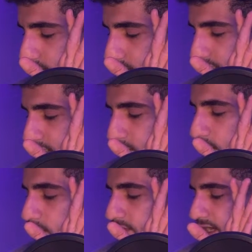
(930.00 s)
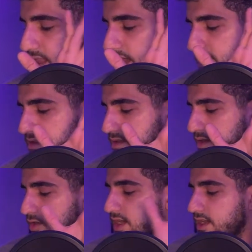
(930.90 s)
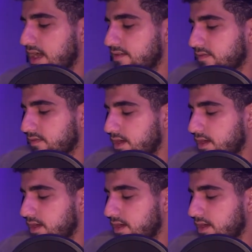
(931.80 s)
There's no way that you can have